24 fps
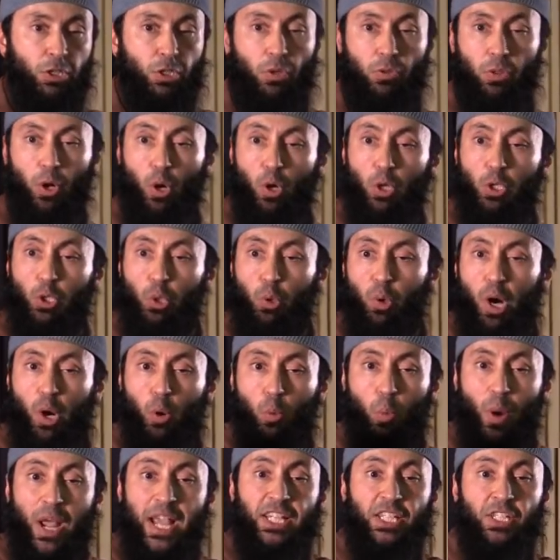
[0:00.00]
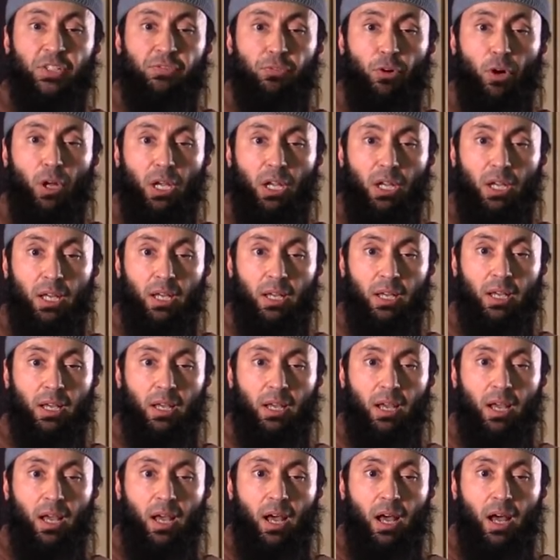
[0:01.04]
So those who are
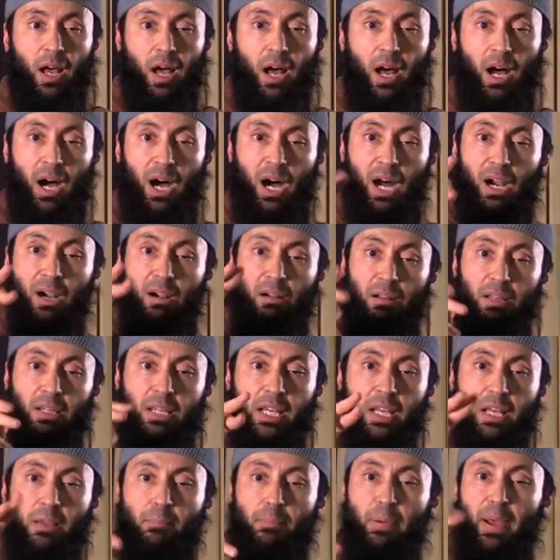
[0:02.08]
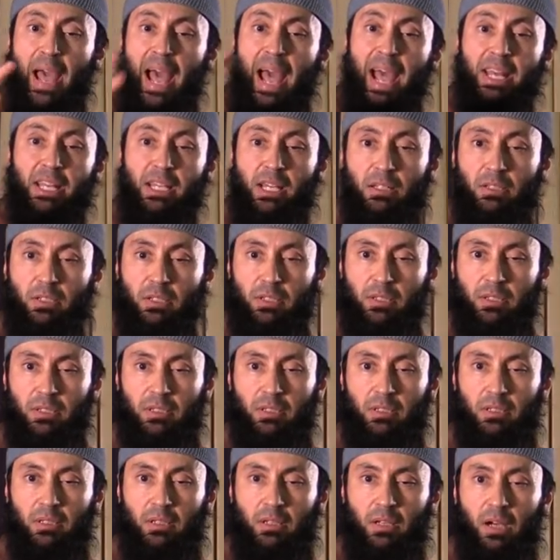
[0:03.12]
wasteful are the
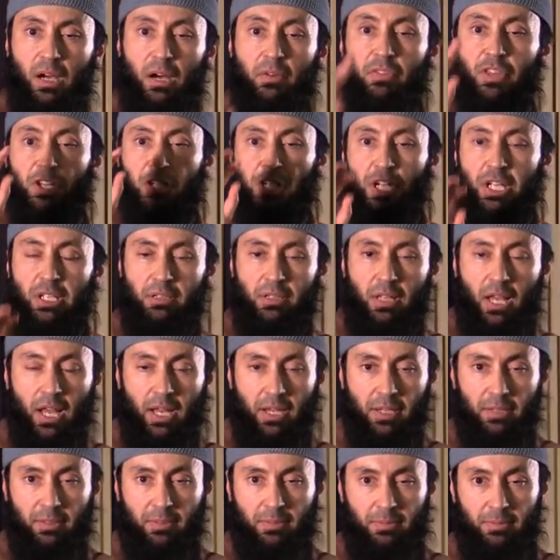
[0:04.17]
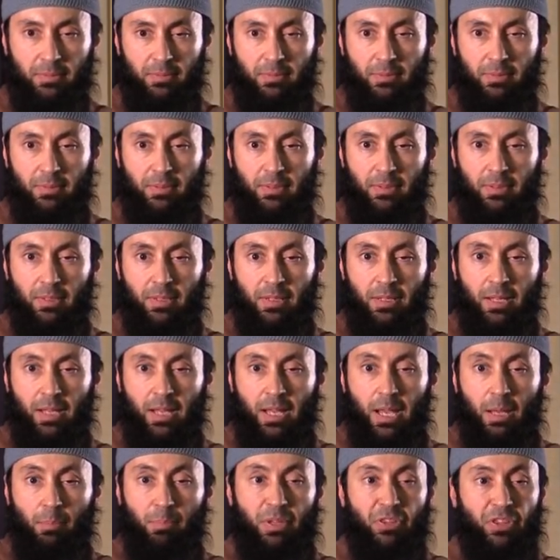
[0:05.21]
companions of the shaitan.
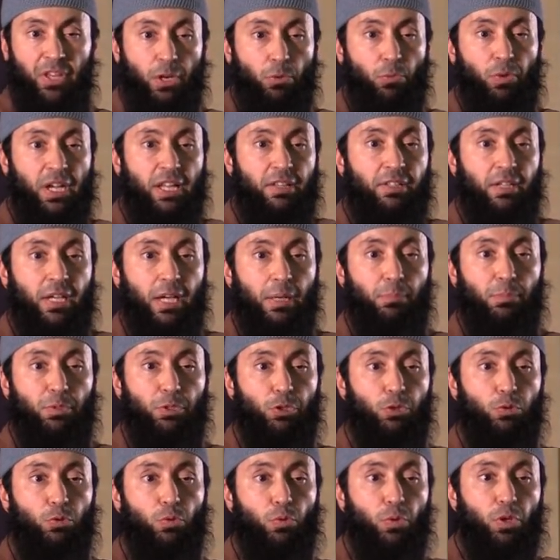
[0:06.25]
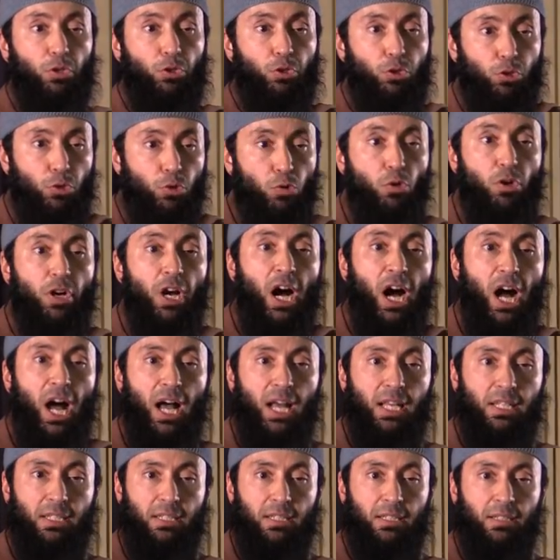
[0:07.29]
But then when it comes to true
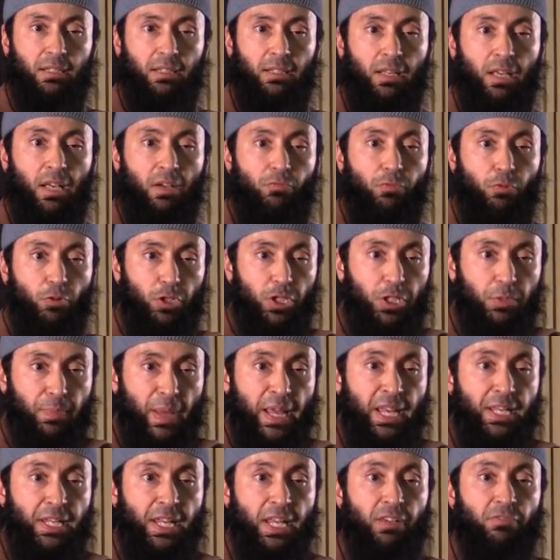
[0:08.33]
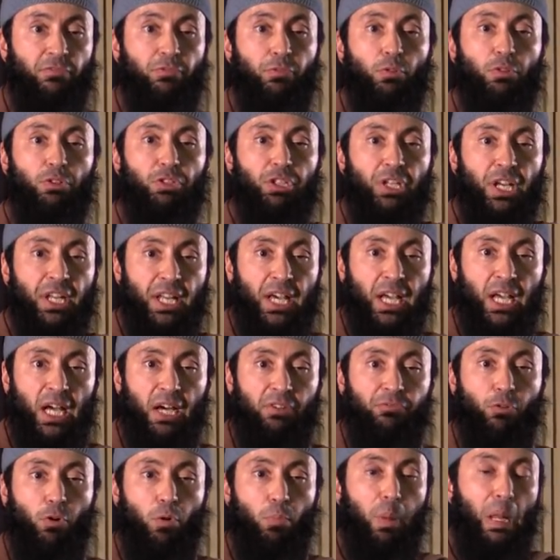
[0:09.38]
cause, for spending, for
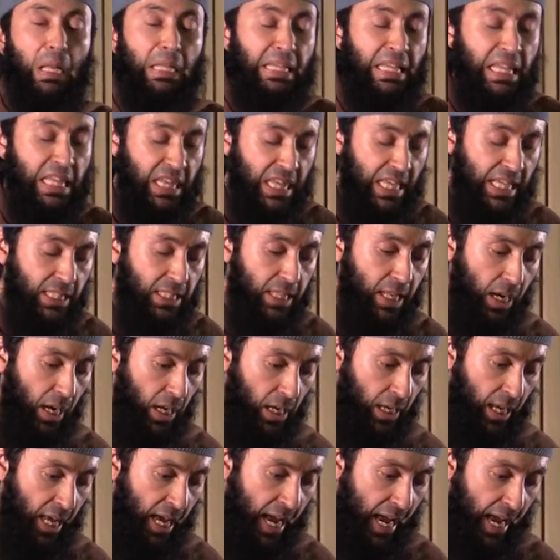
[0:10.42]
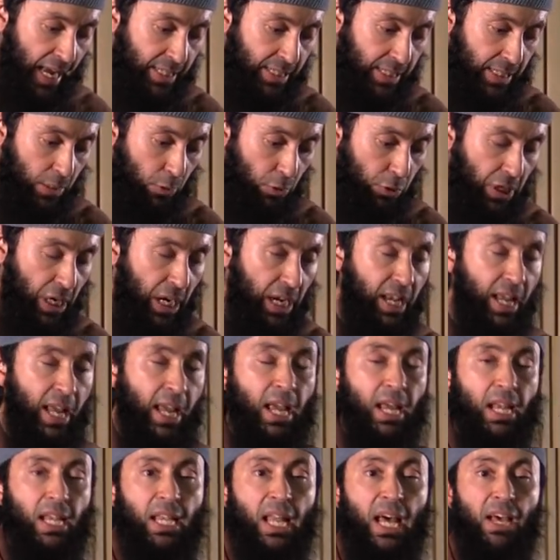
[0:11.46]
sadaqah, for building things that Allah Azza wa Jal
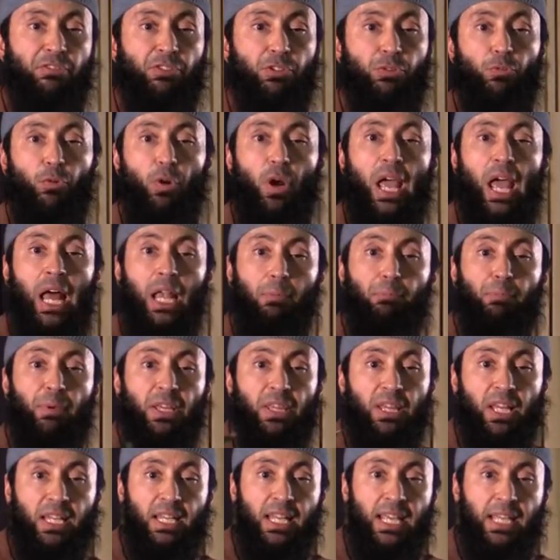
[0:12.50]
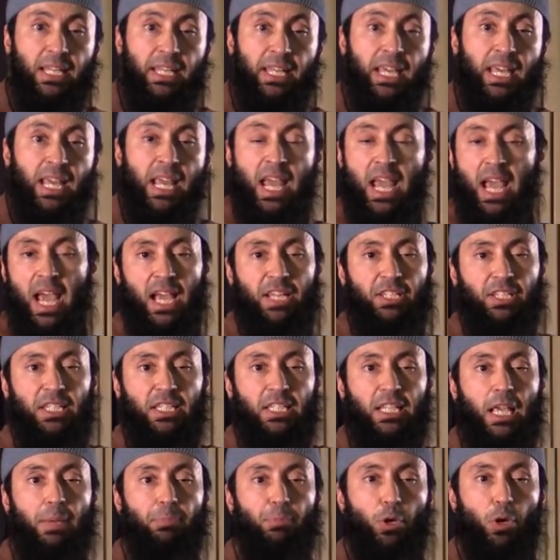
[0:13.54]
loves, for helping the needy, He
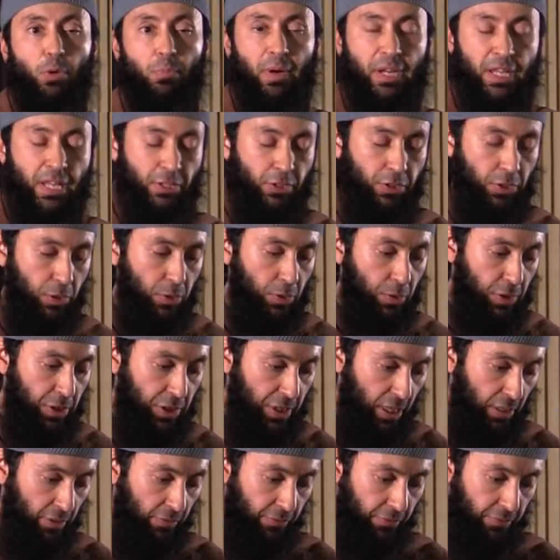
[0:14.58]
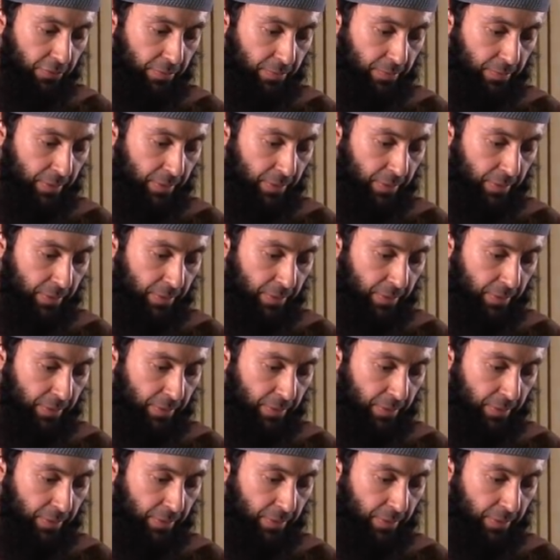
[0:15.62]
says, keep your money to yourself.